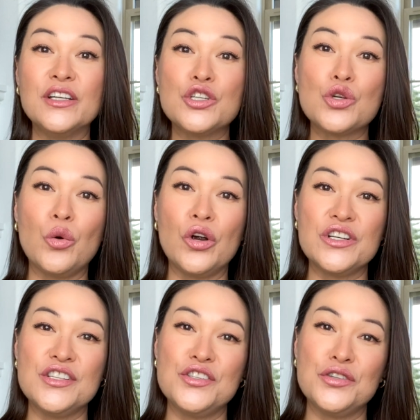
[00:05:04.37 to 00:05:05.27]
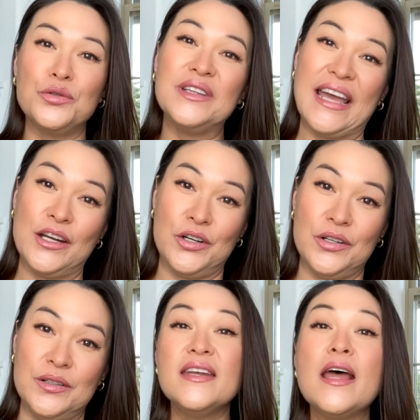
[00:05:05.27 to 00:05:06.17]
a chore to do
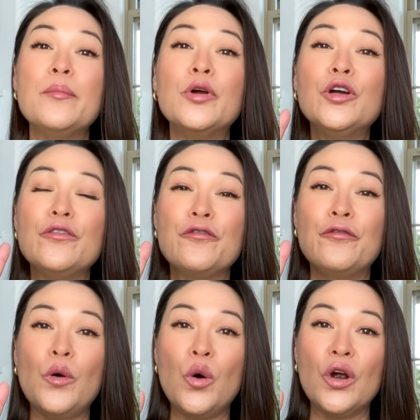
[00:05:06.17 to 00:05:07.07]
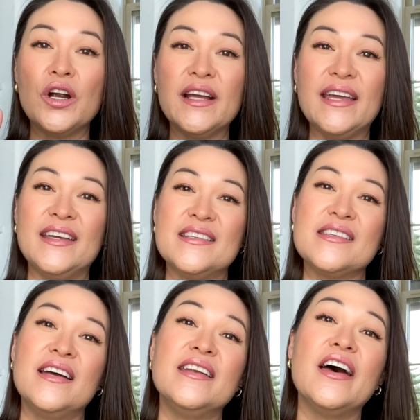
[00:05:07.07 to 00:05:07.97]
later. Number 4
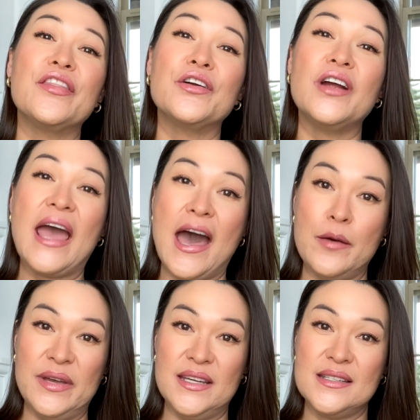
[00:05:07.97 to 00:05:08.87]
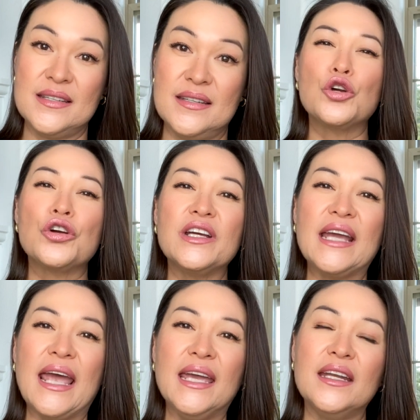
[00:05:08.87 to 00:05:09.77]
is another habit.
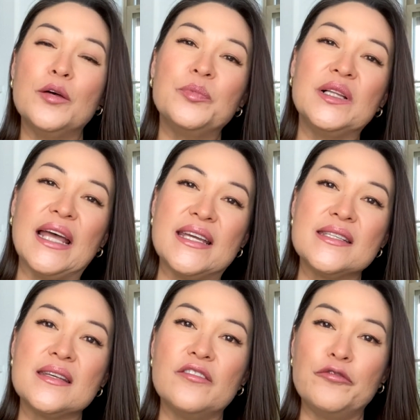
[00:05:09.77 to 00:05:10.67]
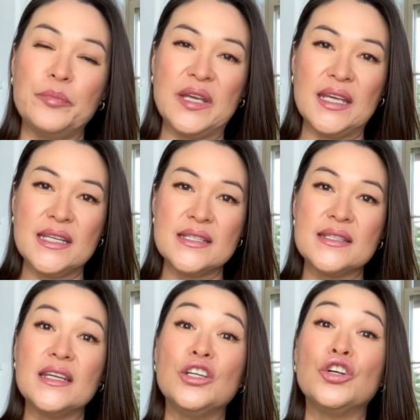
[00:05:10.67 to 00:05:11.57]
Create a place of
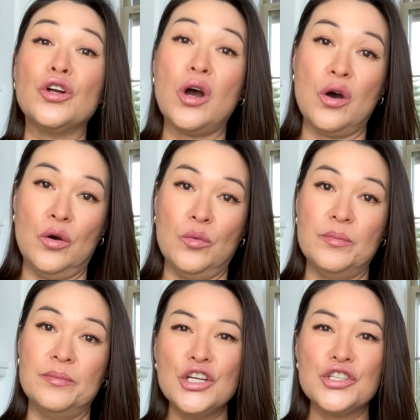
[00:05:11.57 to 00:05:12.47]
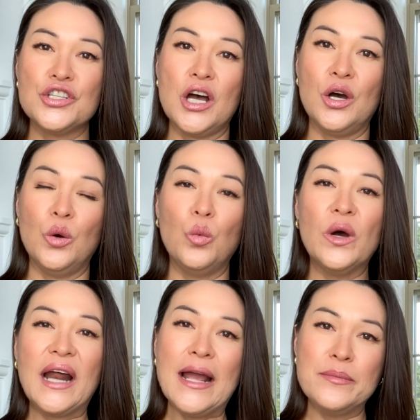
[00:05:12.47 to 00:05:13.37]
peace in your home. So
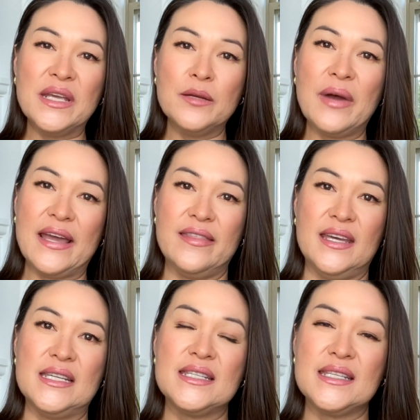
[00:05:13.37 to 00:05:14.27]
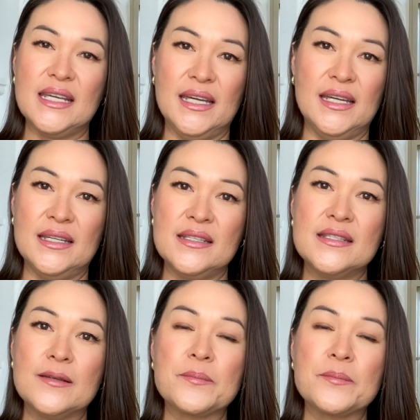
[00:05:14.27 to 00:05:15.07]
what I mean by this is,